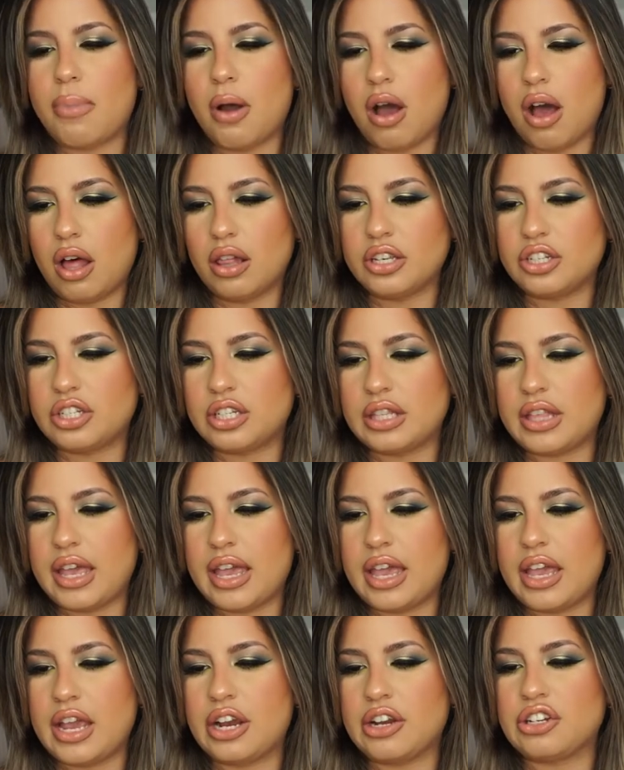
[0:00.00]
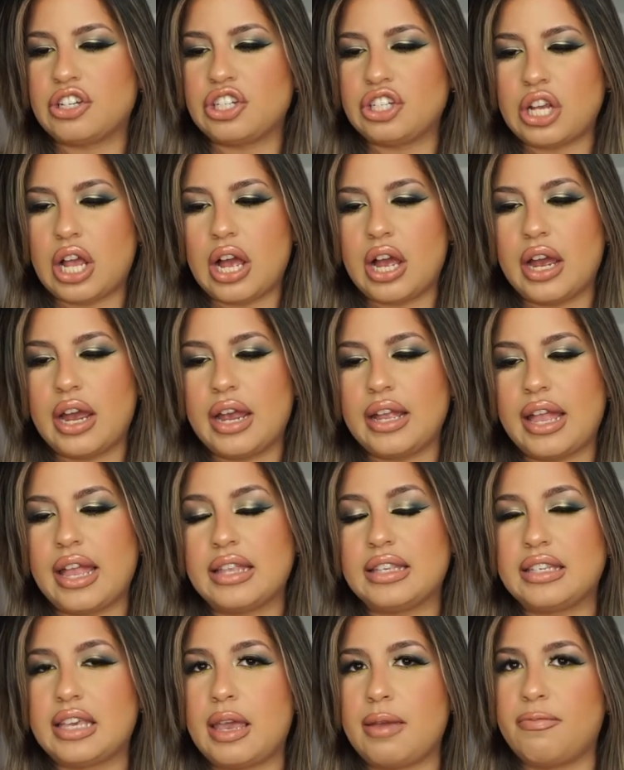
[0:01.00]
polish to the hair, Shine
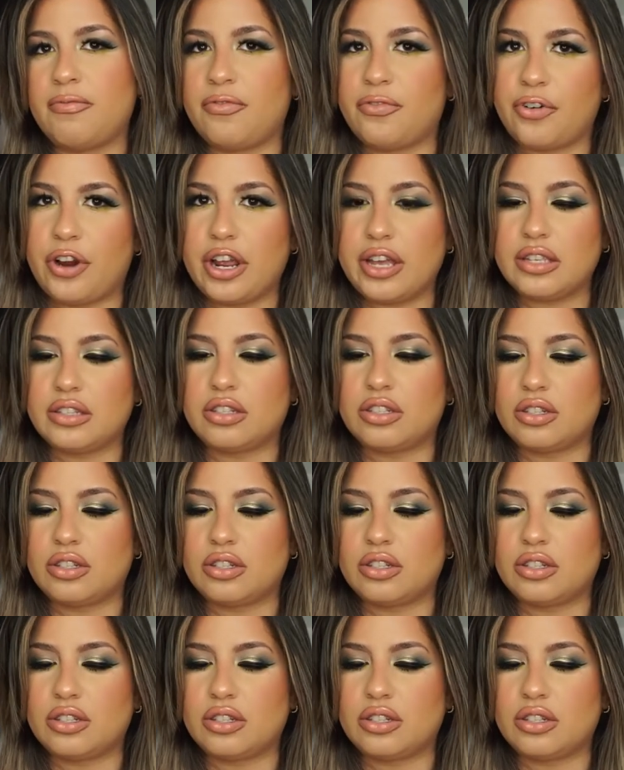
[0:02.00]
and Team Frizz.